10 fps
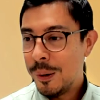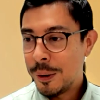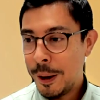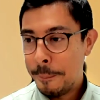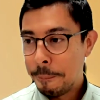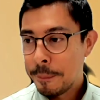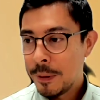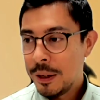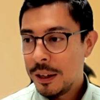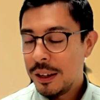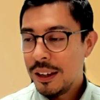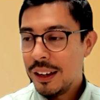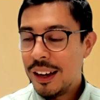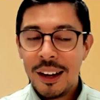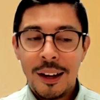Okay.
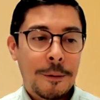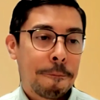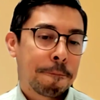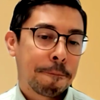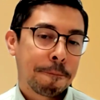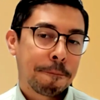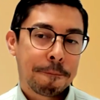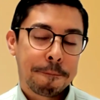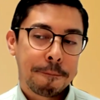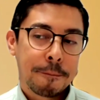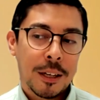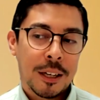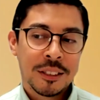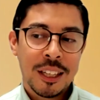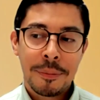Um,
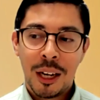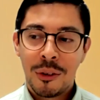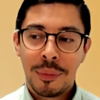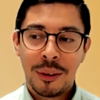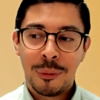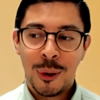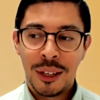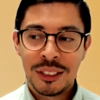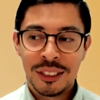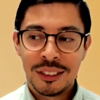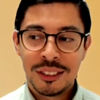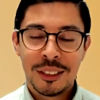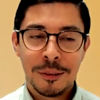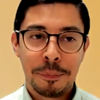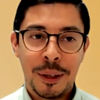I'll stop there with my questions,
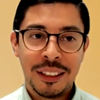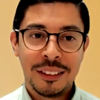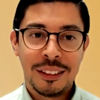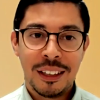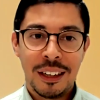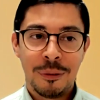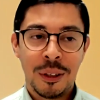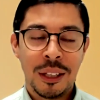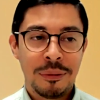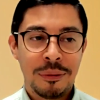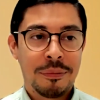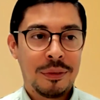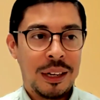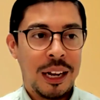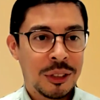but really
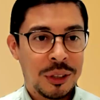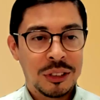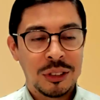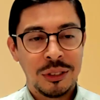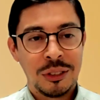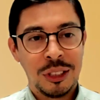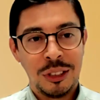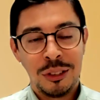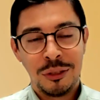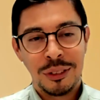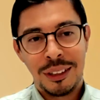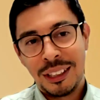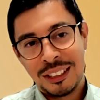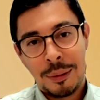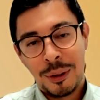now turning to you for
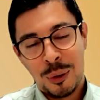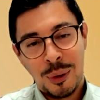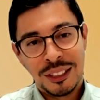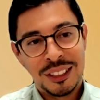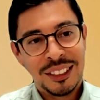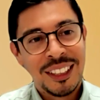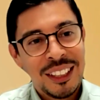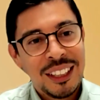a separate question.